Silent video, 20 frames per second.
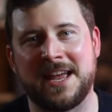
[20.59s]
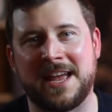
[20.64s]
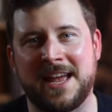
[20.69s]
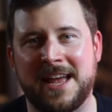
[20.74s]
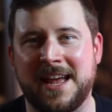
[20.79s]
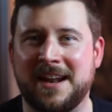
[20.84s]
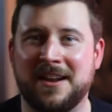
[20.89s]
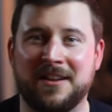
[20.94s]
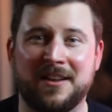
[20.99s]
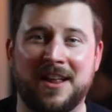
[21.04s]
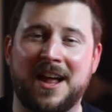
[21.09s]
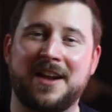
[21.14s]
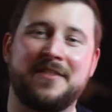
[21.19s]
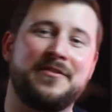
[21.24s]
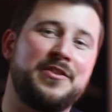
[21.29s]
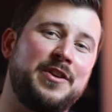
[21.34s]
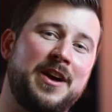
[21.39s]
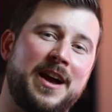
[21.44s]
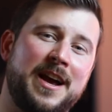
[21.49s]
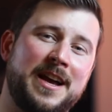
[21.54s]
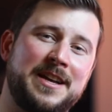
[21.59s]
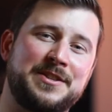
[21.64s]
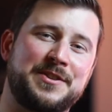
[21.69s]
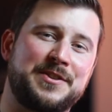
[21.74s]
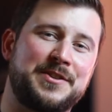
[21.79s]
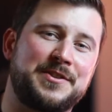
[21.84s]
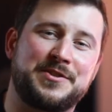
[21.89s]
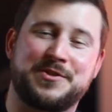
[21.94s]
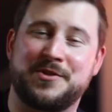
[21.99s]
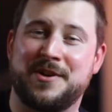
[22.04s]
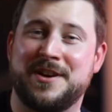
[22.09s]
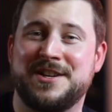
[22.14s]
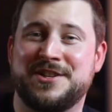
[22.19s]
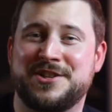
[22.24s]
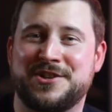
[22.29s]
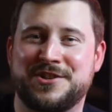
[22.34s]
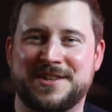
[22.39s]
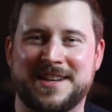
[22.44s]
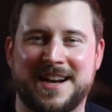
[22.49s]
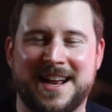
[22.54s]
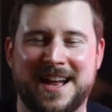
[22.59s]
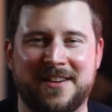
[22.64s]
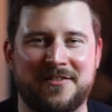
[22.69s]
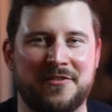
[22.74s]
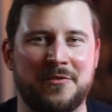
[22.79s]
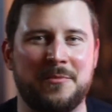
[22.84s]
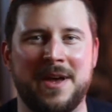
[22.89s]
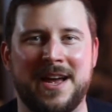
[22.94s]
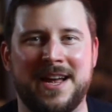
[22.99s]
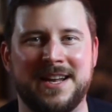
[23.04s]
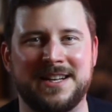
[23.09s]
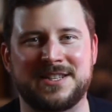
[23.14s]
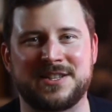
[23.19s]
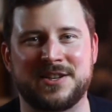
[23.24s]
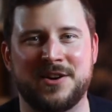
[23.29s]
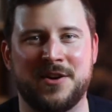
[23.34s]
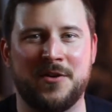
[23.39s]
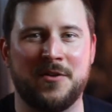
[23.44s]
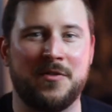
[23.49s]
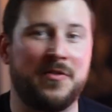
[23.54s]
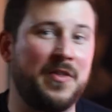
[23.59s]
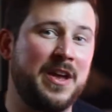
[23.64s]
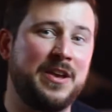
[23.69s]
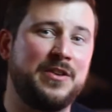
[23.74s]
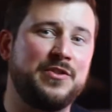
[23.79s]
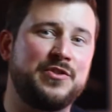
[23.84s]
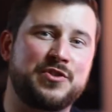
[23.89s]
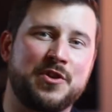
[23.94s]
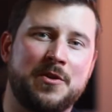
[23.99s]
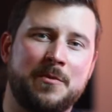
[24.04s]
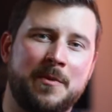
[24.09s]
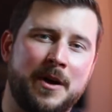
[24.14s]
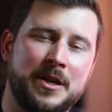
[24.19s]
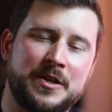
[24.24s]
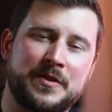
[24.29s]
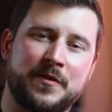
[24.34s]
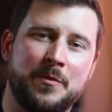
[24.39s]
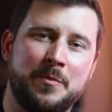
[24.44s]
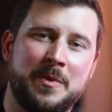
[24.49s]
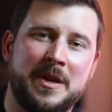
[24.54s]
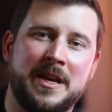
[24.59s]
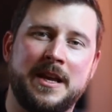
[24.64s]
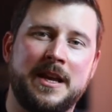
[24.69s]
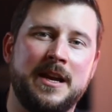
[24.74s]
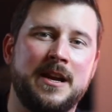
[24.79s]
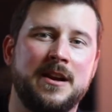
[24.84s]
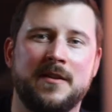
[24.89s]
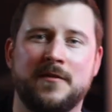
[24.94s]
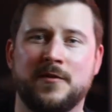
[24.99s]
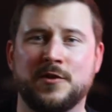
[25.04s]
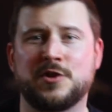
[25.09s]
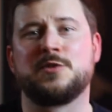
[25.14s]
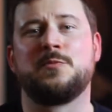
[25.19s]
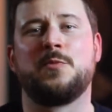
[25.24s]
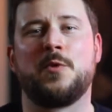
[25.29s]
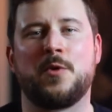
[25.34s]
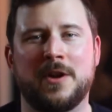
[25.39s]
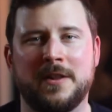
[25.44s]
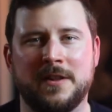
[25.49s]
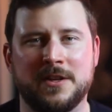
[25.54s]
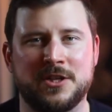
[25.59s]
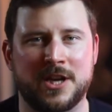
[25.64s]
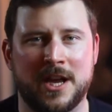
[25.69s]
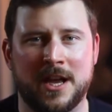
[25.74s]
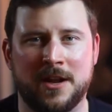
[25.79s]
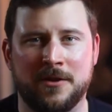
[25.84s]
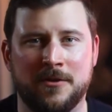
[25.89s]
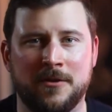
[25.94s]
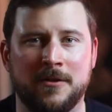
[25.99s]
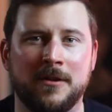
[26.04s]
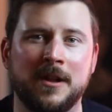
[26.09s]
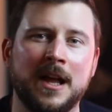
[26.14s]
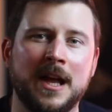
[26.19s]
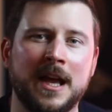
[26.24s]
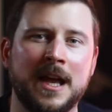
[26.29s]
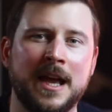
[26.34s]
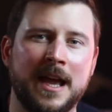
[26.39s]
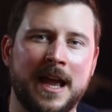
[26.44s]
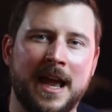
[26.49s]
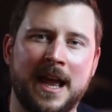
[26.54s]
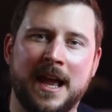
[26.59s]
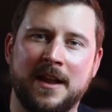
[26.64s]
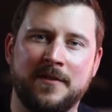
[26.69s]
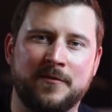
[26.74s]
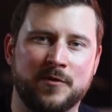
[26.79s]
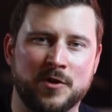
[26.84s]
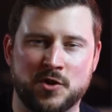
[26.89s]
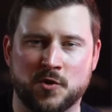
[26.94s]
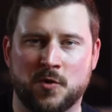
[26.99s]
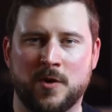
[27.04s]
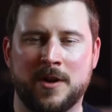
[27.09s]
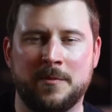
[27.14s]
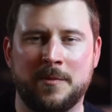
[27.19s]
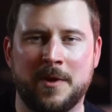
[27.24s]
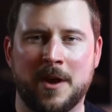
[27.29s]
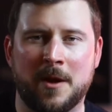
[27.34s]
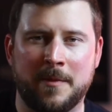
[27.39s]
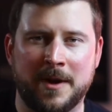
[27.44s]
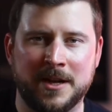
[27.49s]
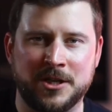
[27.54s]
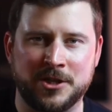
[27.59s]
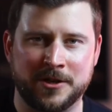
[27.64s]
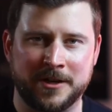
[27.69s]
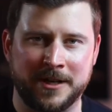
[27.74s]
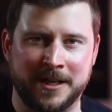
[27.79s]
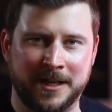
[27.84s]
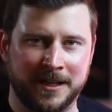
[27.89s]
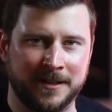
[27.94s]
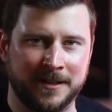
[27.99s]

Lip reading: and a lot of you guys are strangers that I haven't met, so thank you so much for being here, for supporting the channel, and for joining me on my journey.